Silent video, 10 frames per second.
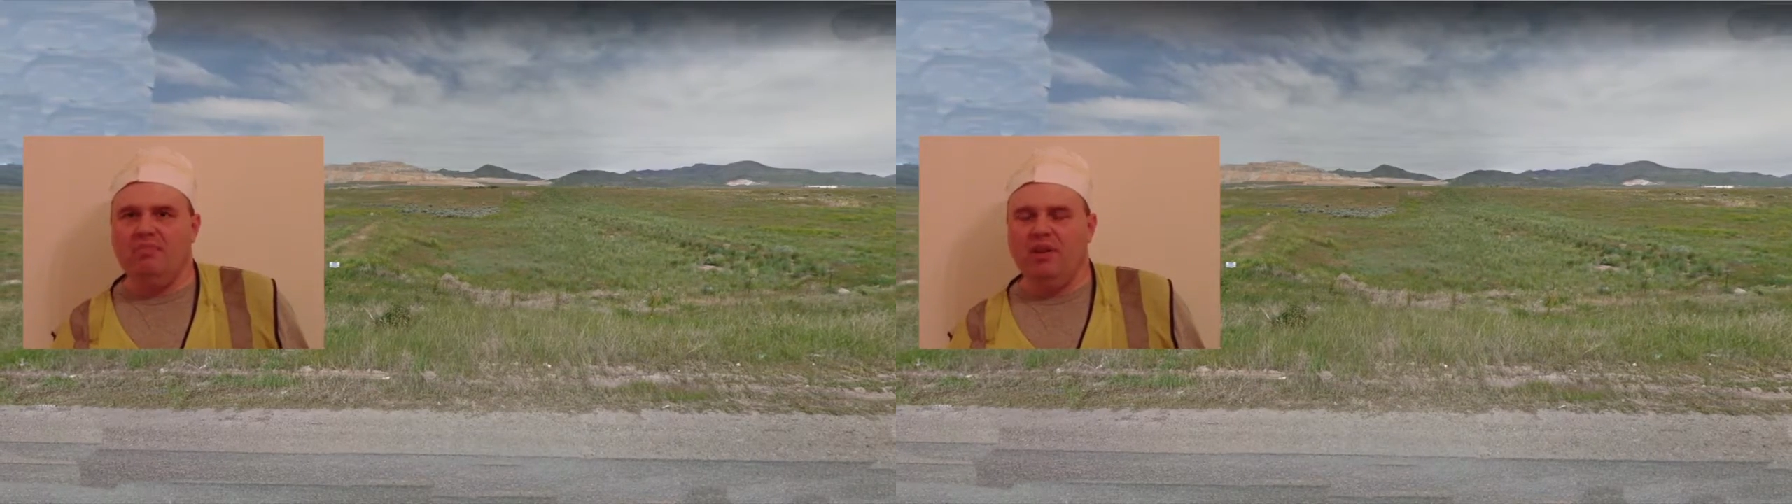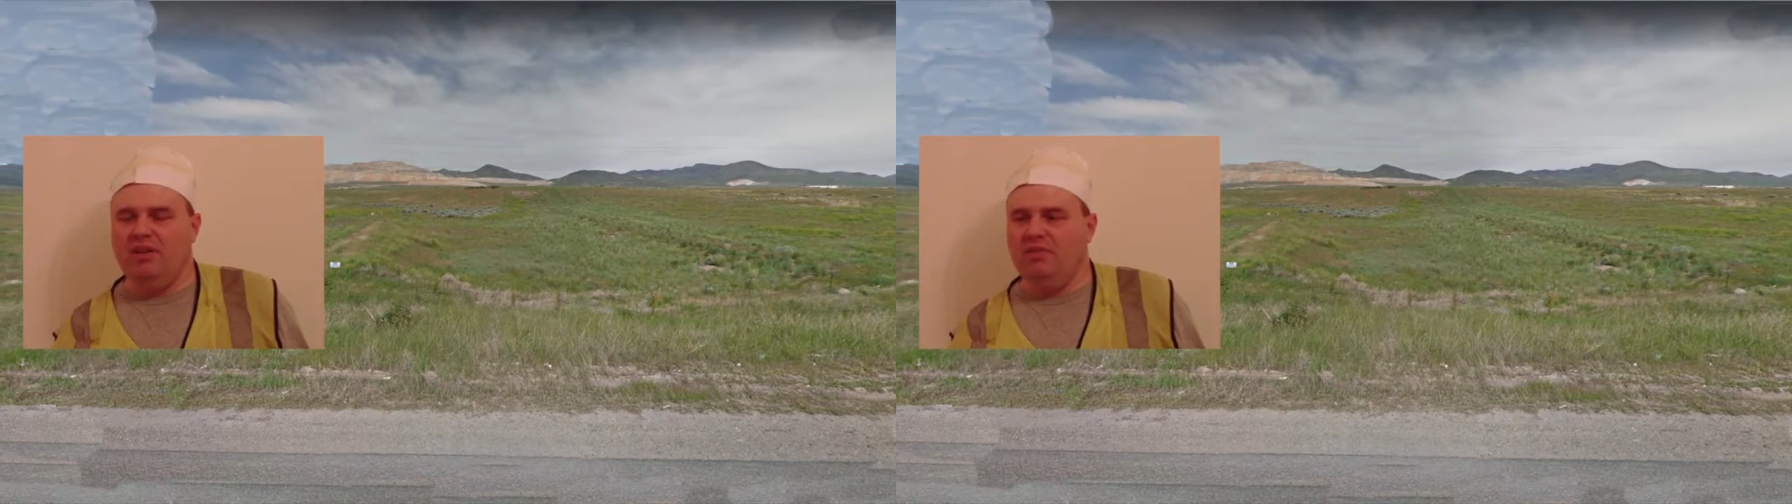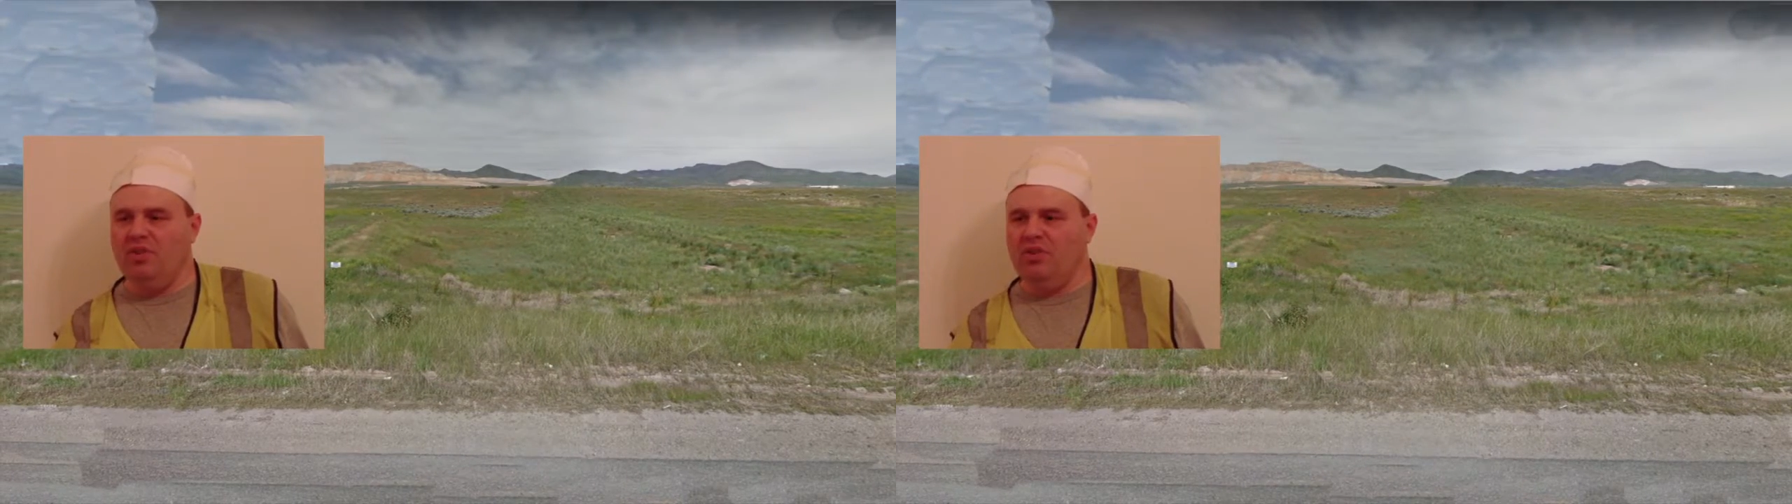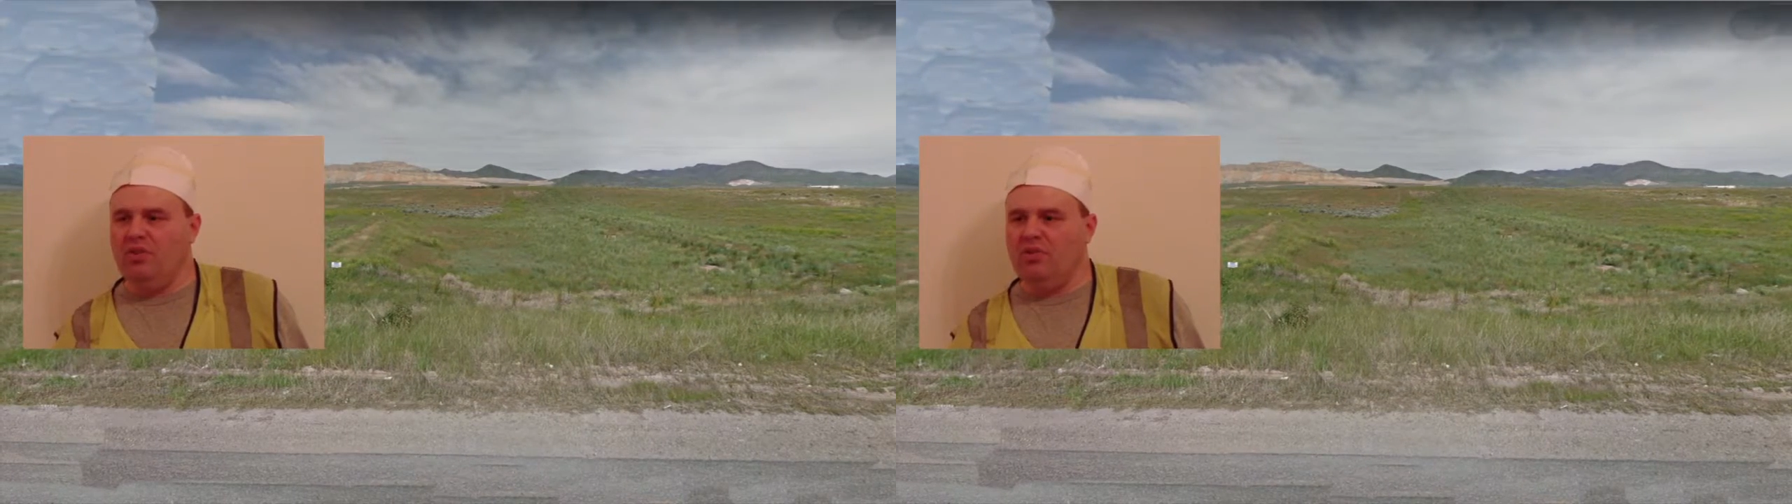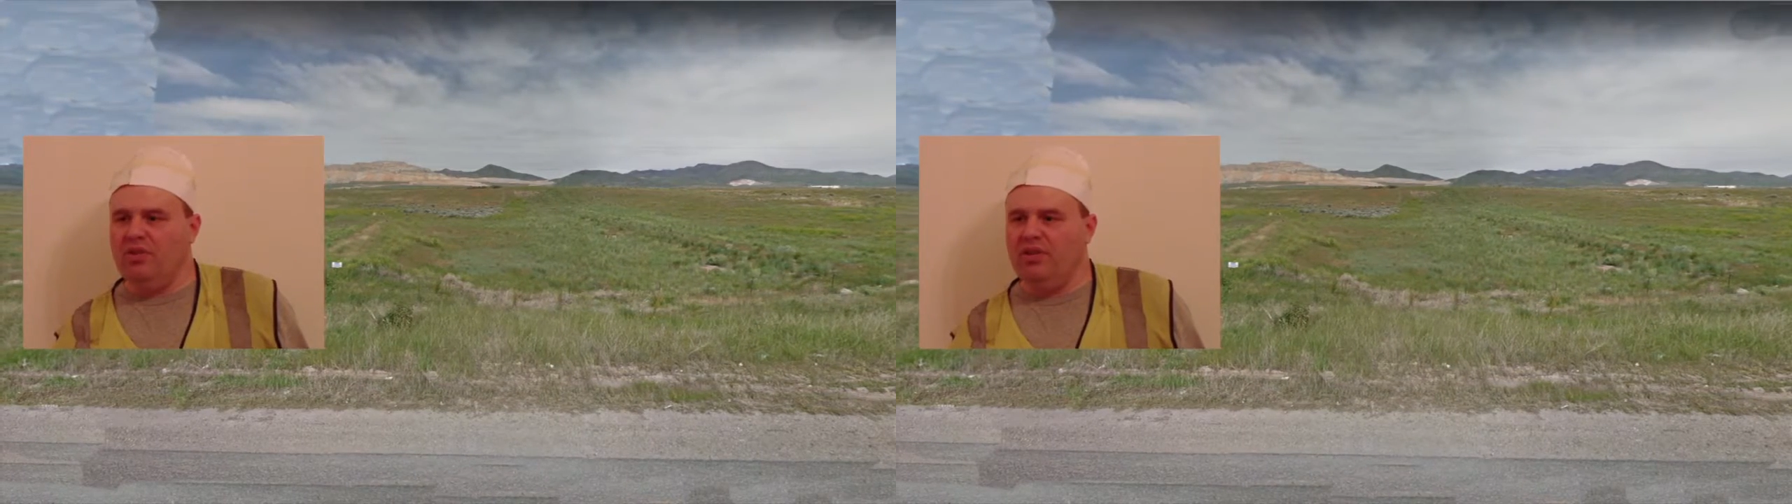Mountain View
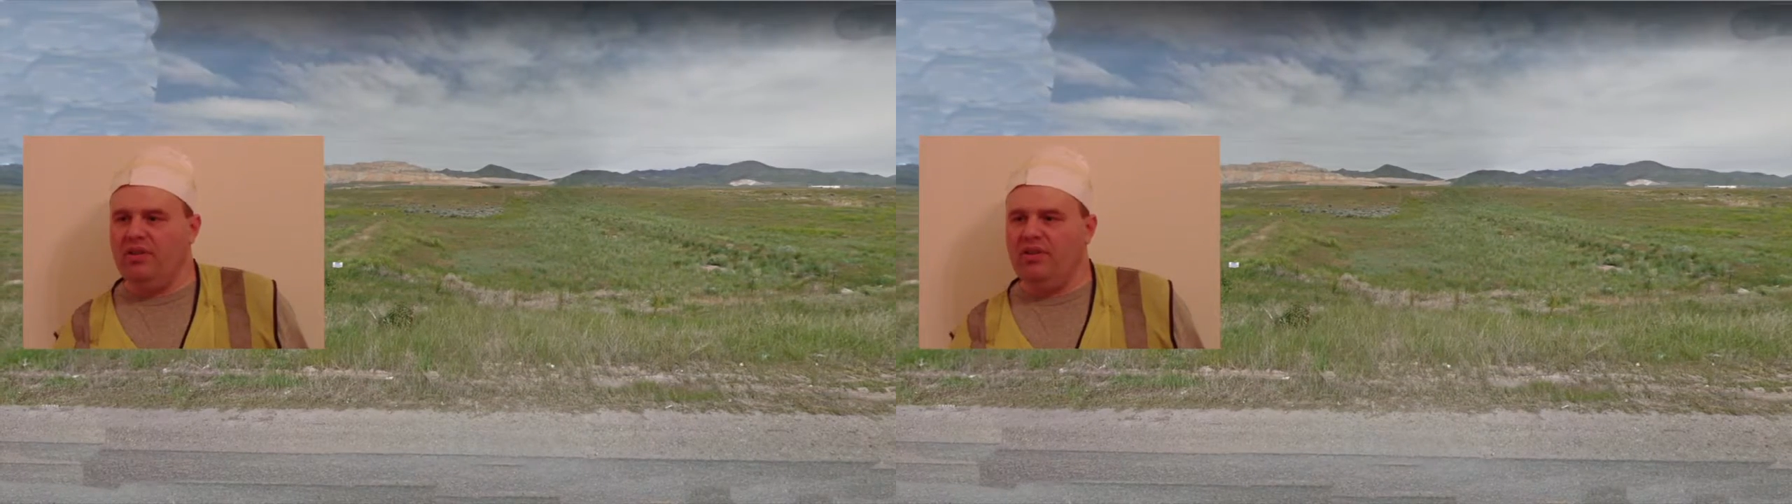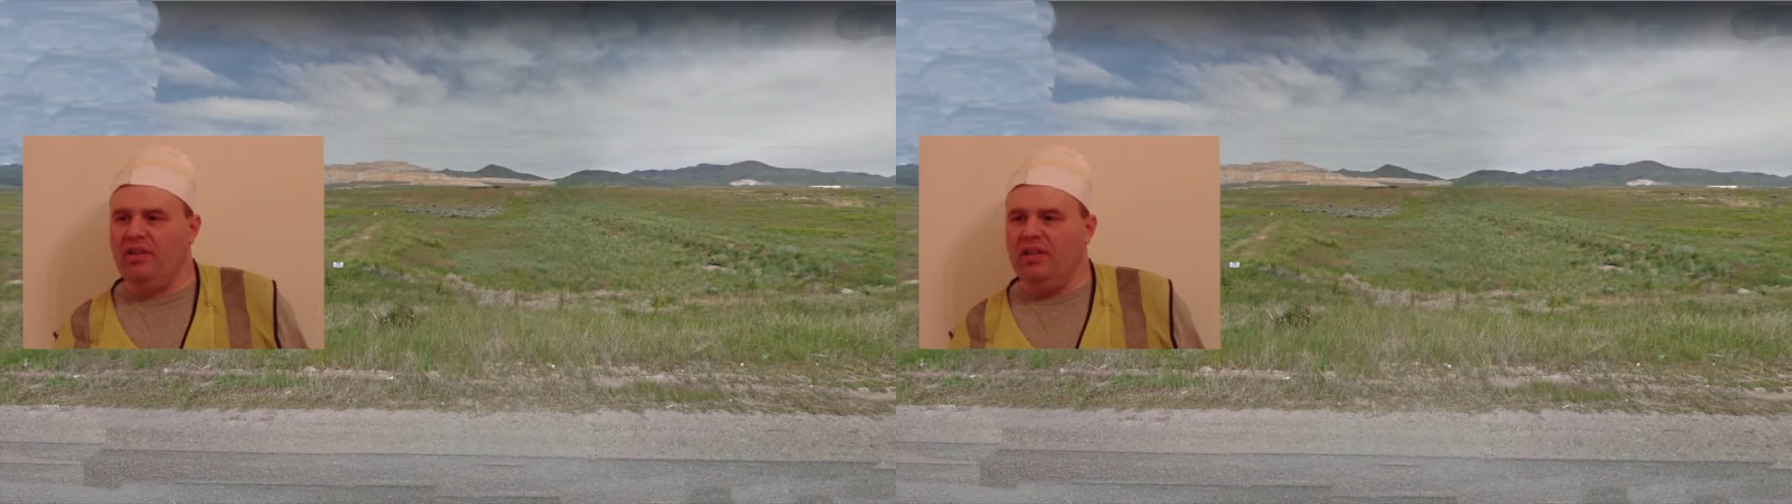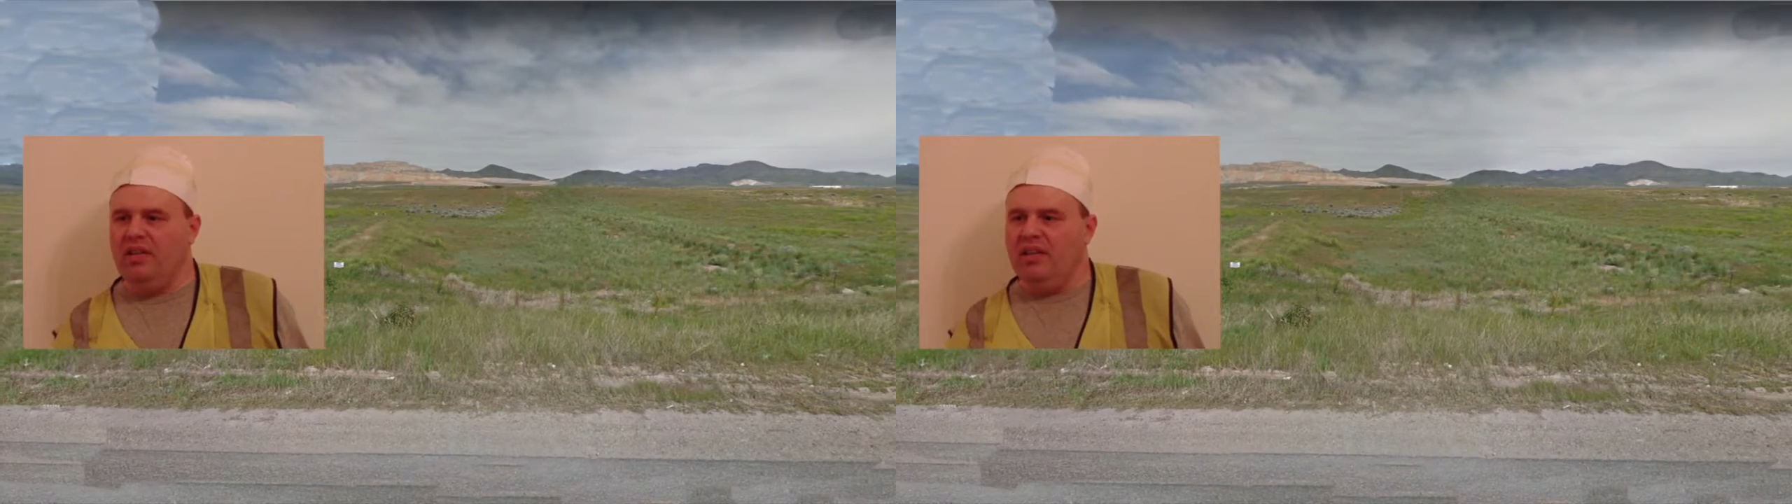Corridor.